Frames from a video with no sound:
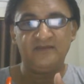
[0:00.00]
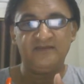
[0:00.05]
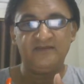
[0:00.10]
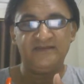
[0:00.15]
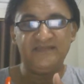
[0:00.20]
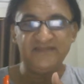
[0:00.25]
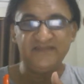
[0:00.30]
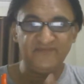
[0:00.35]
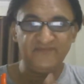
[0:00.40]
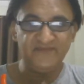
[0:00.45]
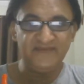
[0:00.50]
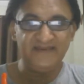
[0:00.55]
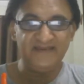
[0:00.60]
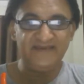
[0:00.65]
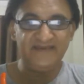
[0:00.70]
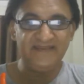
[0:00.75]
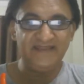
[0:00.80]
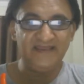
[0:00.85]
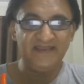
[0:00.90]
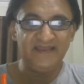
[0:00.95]

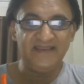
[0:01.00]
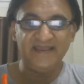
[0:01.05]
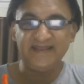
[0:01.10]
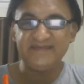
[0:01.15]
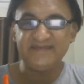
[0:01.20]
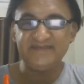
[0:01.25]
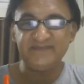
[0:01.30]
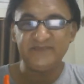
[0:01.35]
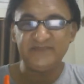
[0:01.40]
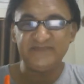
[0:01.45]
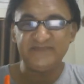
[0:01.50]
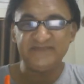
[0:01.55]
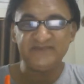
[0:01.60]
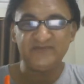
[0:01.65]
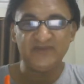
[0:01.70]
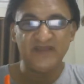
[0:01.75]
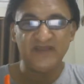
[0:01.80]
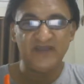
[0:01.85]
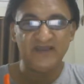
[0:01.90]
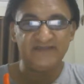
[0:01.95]
definitely an examiner is
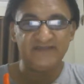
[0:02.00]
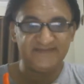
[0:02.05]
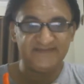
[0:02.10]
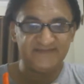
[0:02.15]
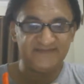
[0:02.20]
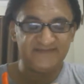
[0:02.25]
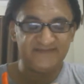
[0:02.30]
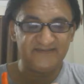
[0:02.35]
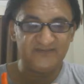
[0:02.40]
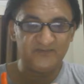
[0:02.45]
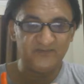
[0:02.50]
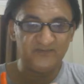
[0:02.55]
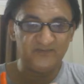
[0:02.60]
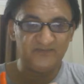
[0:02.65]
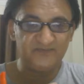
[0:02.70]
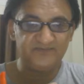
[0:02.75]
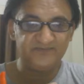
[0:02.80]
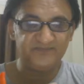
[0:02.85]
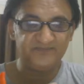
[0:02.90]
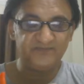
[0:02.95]
going to assess
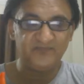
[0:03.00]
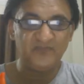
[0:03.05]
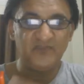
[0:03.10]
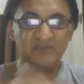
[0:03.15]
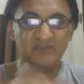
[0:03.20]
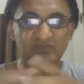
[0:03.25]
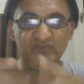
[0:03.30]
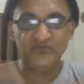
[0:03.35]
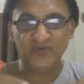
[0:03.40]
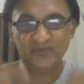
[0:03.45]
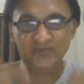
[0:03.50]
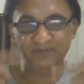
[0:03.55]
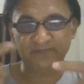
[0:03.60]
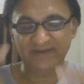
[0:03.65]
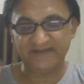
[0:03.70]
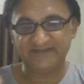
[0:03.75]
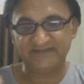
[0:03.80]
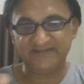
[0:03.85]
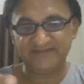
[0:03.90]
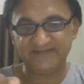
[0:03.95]
your
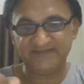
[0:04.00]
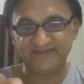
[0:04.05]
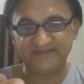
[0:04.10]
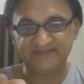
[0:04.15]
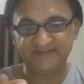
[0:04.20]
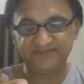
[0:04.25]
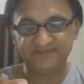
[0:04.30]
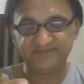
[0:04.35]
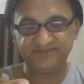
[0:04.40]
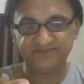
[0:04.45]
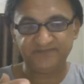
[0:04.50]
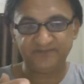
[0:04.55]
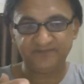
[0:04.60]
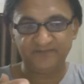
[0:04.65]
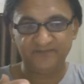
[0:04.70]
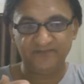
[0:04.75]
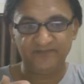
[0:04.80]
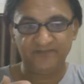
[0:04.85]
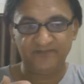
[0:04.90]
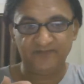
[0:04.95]
practices.
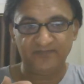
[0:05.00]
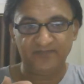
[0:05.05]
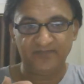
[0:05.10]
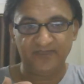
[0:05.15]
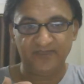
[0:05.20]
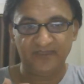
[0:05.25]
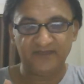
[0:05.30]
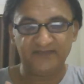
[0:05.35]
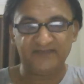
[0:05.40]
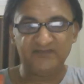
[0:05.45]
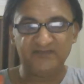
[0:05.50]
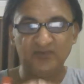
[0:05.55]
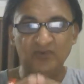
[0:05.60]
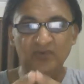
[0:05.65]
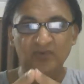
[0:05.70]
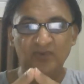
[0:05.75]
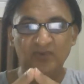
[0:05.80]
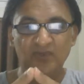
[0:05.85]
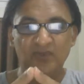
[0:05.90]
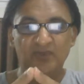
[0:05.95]

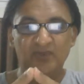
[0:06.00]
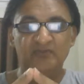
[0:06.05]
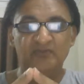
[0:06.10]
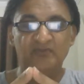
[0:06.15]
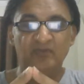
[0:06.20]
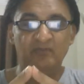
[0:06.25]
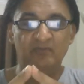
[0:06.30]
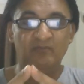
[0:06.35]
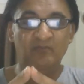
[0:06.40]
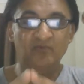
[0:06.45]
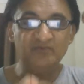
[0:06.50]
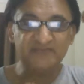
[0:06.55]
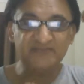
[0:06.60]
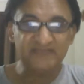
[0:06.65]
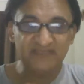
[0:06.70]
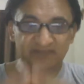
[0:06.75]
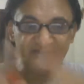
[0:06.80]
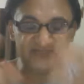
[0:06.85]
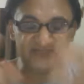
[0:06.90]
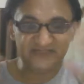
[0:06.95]
So, you're
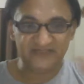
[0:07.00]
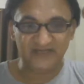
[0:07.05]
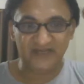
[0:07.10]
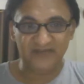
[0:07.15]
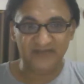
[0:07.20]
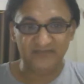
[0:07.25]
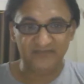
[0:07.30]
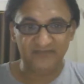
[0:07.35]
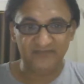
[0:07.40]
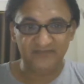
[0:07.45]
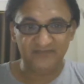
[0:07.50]
most of the time